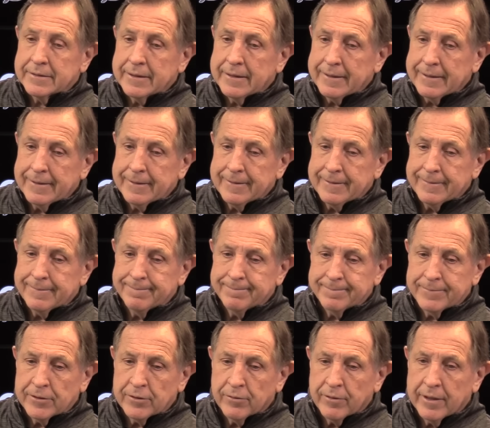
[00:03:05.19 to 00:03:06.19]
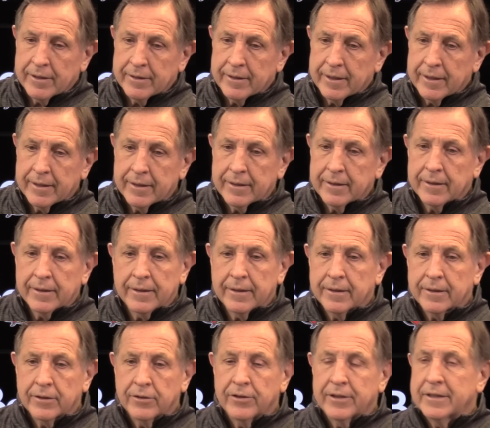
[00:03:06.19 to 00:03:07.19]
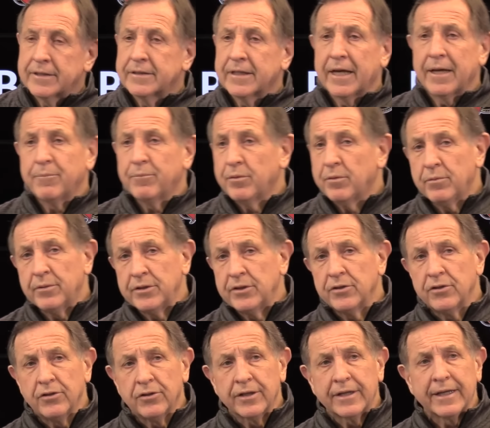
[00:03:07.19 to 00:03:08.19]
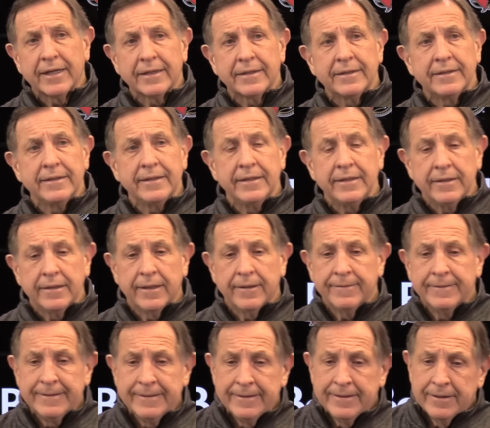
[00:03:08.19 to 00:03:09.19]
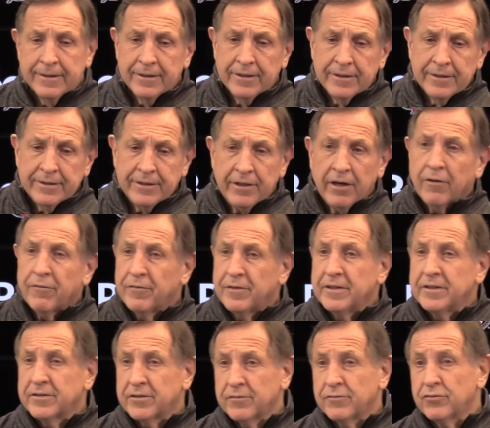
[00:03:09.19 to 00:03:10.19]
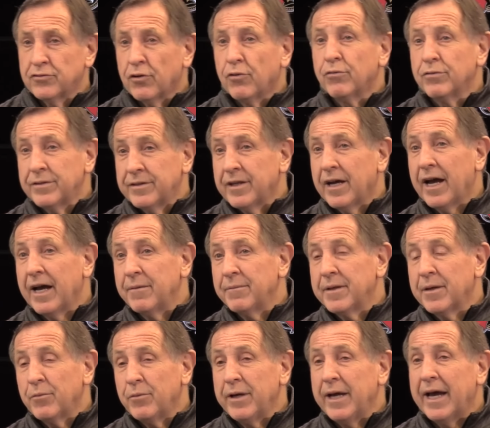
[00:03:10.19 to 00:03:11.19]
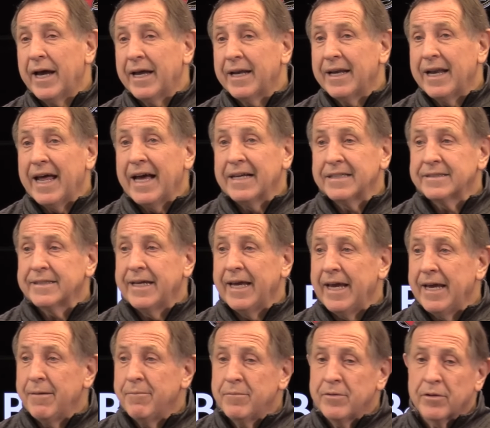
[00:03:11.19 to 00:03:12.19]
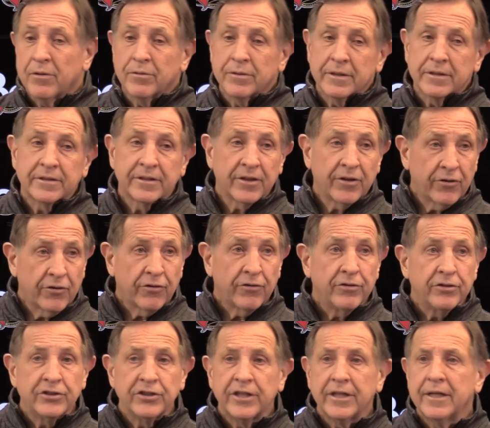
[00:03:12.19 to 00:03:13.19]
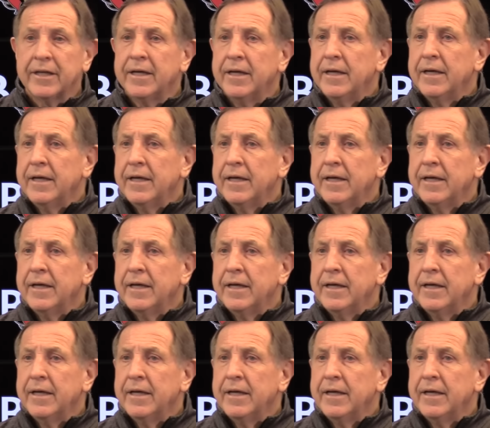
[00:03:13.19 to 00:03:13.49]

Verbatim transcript: Uh, you know, I think uh, a good example when you look at the uh, the offensive zone time that we had last game. You know, it's encouraging.